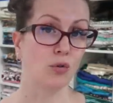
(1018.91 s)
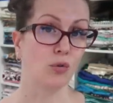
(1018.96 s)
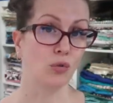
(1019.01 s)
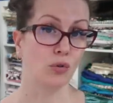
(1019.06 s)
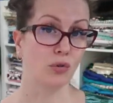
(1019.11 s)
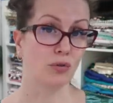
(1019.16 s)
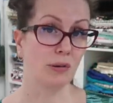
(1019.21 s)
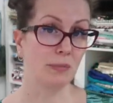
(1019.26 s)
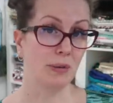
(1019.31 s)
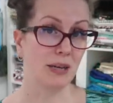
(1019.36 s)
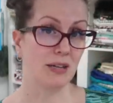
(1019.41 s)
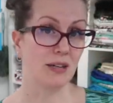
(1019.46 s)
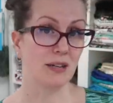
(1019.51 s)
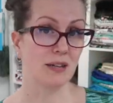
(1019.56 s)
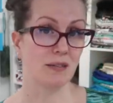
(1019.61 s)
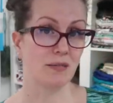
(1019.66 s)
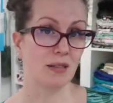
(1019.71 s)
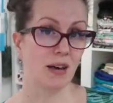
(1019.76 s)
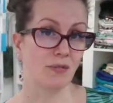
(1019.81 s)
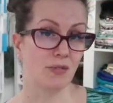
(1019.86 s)
all 3
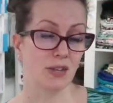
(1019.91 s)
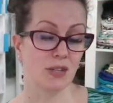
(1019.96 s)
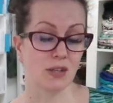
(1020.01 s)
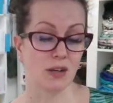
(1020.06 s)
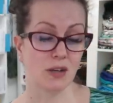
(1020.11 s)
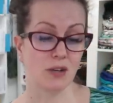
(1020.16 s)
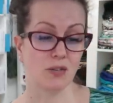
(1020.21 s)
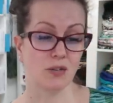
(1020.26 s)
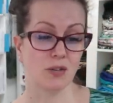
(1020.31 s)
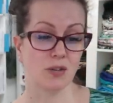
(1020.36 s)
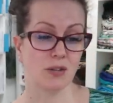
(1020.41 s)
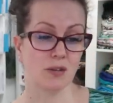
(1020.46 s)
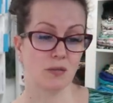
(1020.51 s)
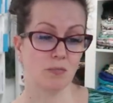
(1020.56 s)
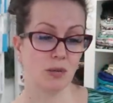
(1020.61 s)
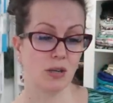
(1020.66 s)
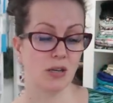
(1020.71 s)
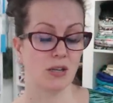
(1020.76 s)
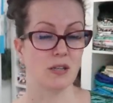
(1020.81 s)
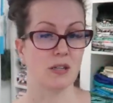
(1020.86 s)
meters of that viscose,
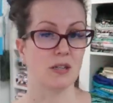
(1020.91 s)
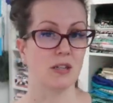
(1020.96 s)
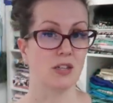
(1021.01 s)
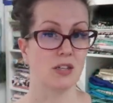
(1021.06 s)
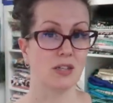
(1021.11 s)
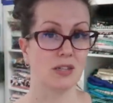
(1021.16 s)
because the